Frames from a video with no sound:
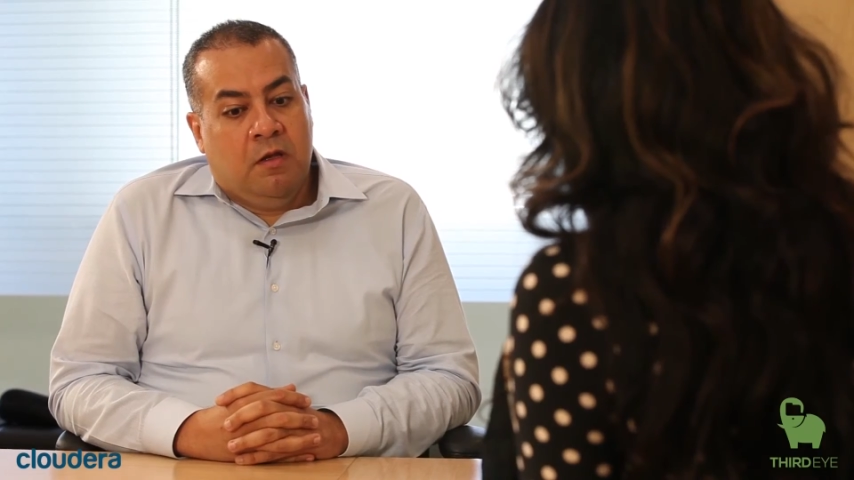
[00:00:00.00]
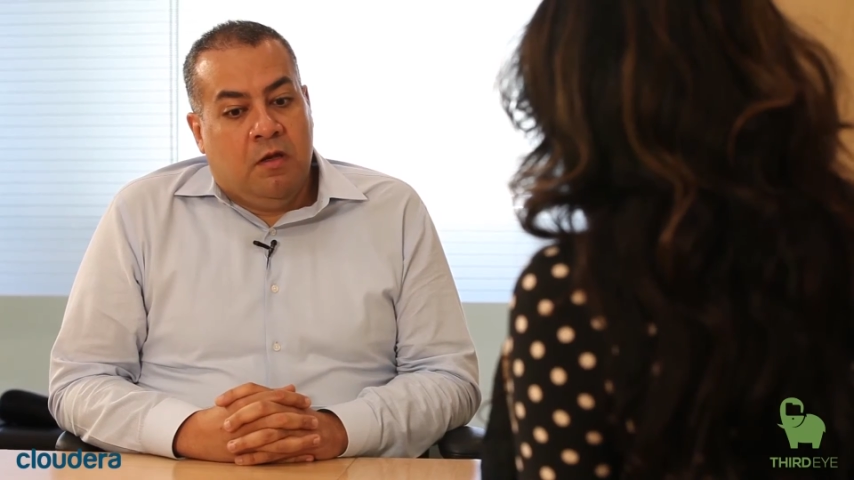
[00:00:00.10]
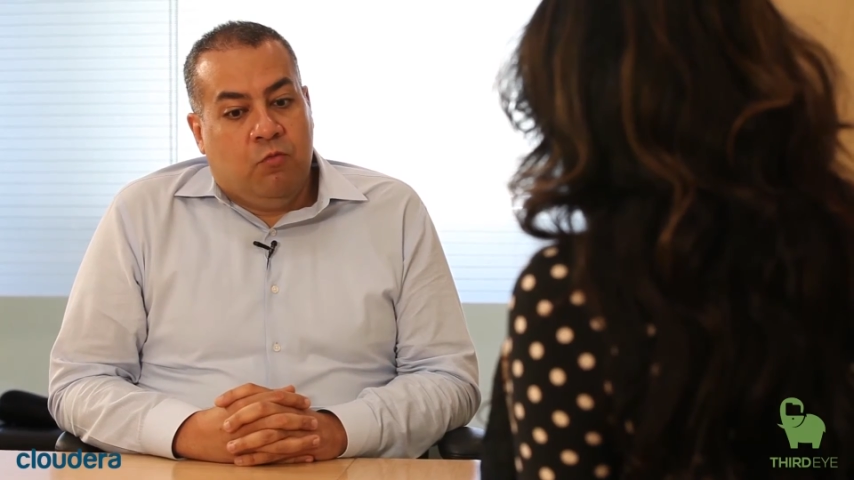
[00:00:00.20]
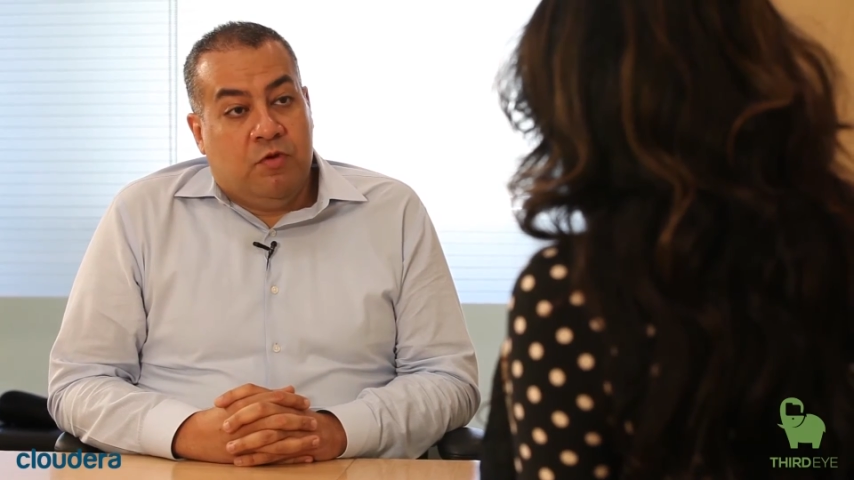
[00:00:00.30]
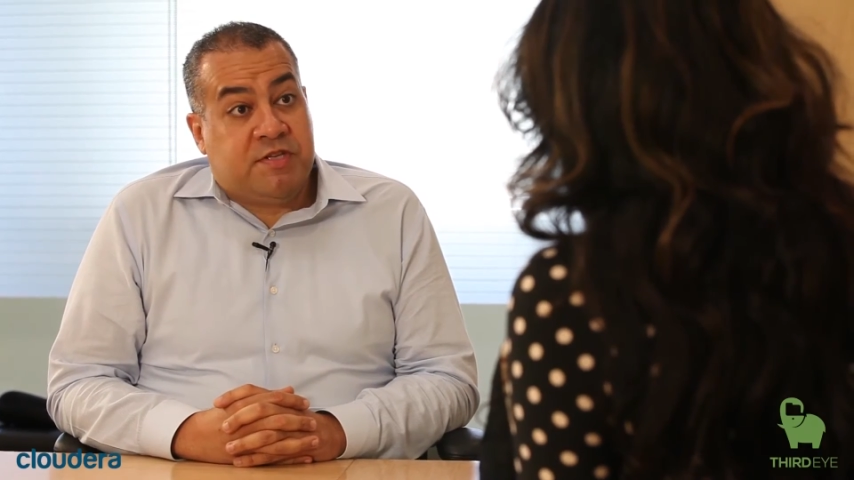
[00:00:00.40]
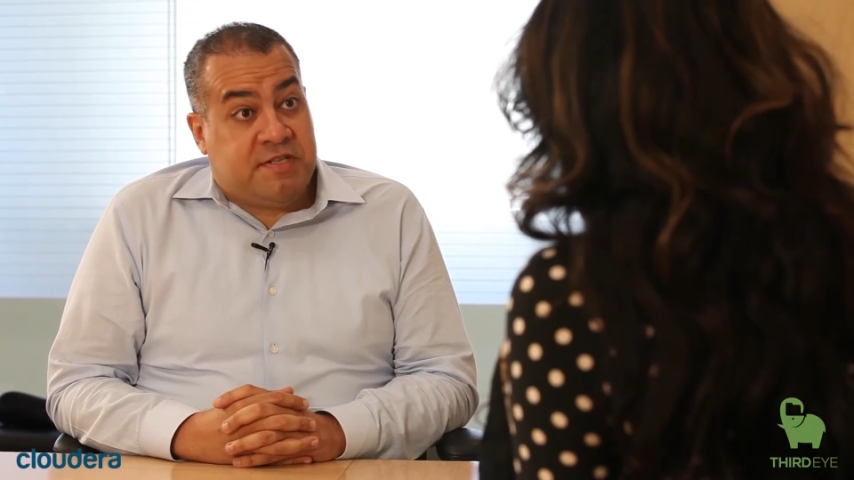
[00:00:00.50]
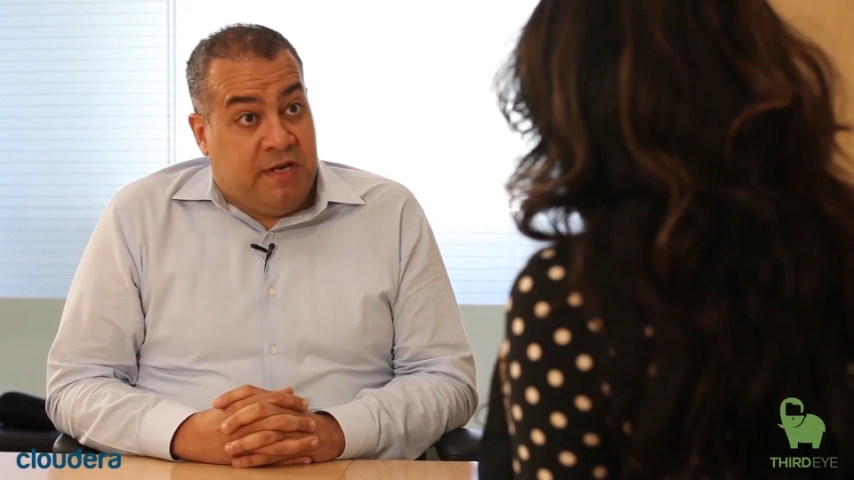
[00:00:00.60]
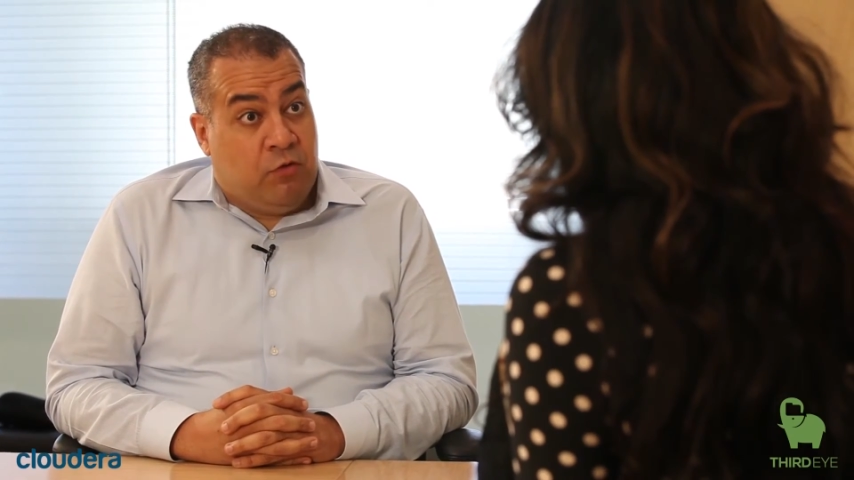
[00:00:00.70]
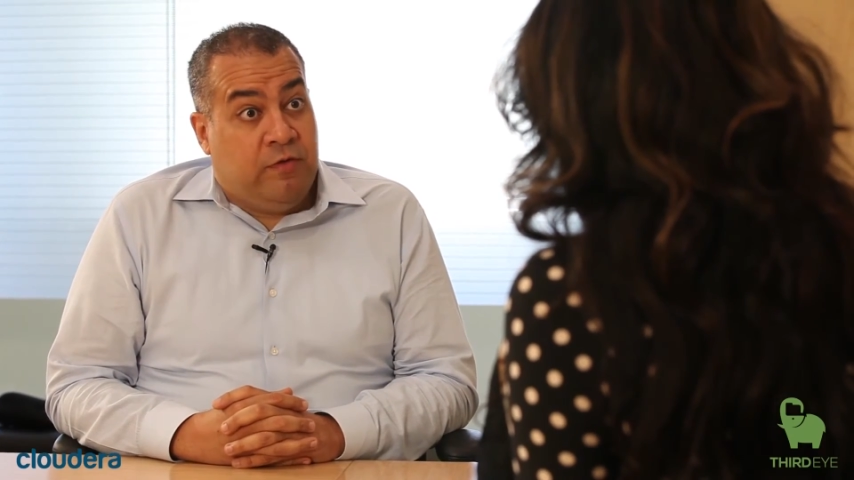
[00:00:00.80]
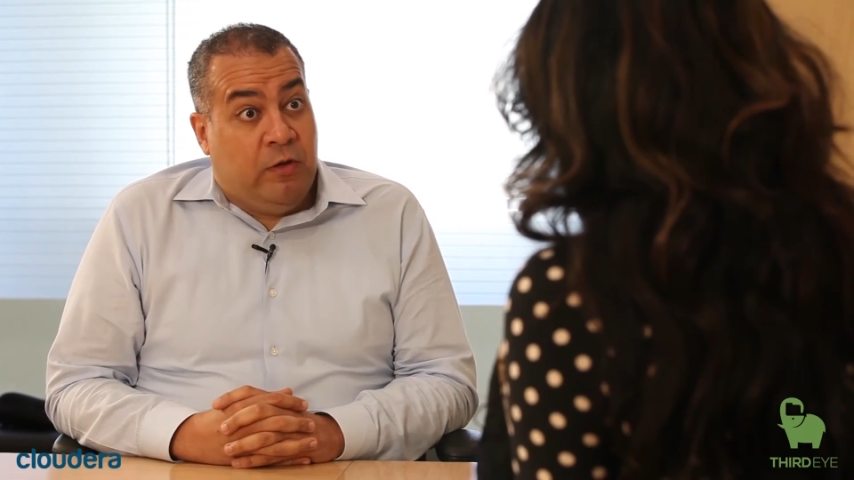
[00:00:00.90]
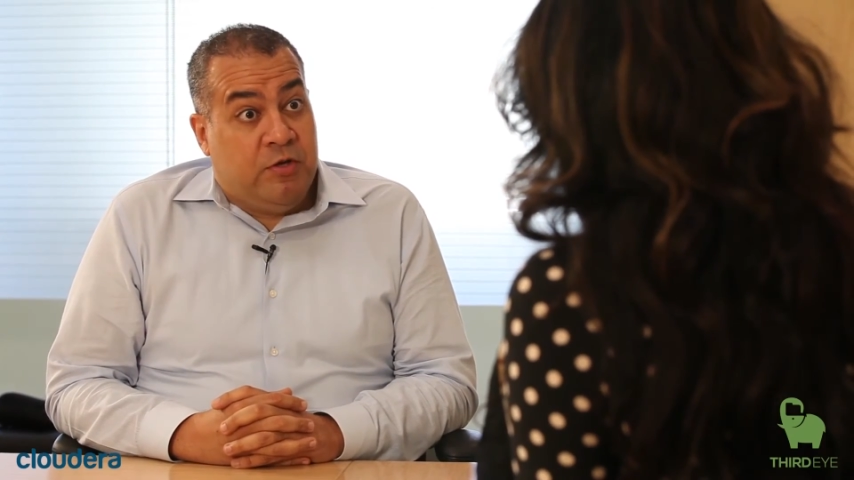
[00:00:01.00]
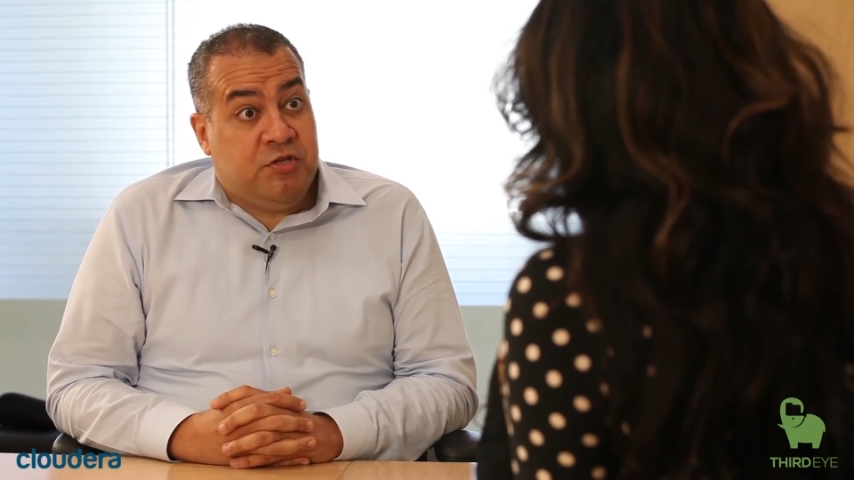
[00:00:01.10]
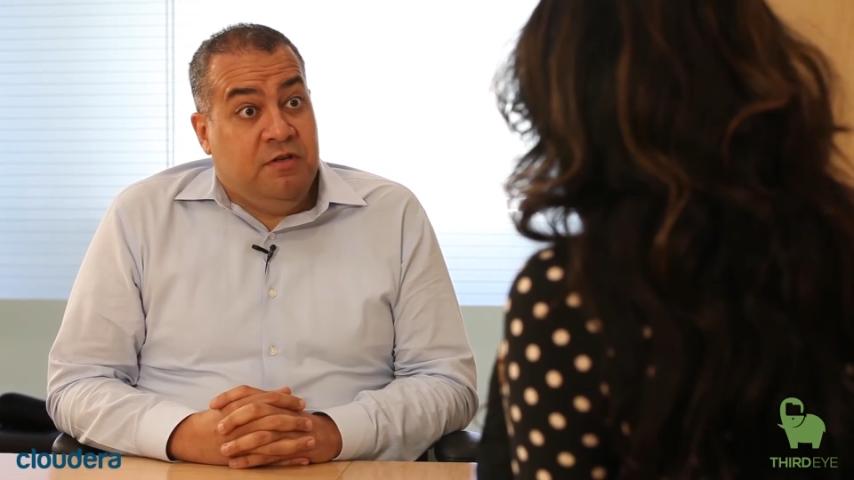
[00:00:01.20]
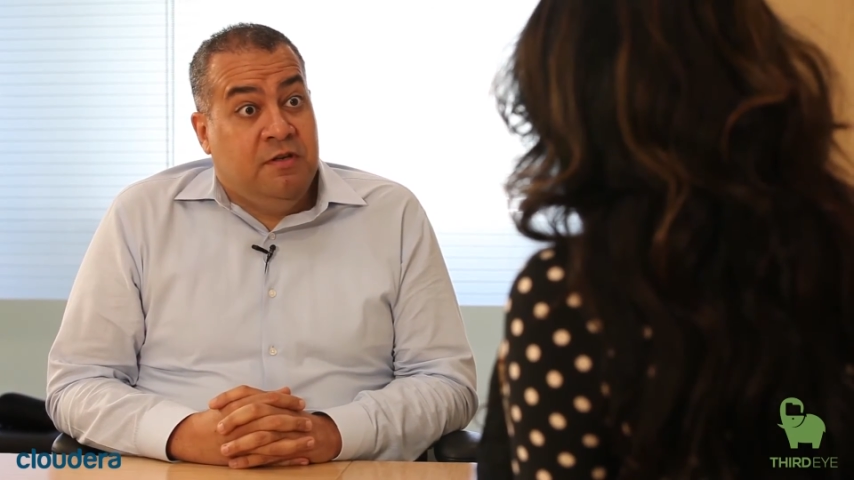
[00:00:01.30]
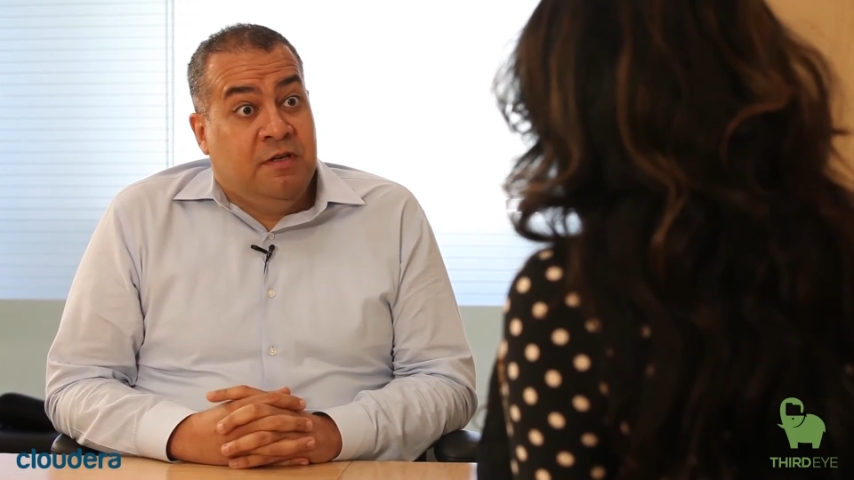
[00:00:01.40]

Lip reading: We sustain our valuation.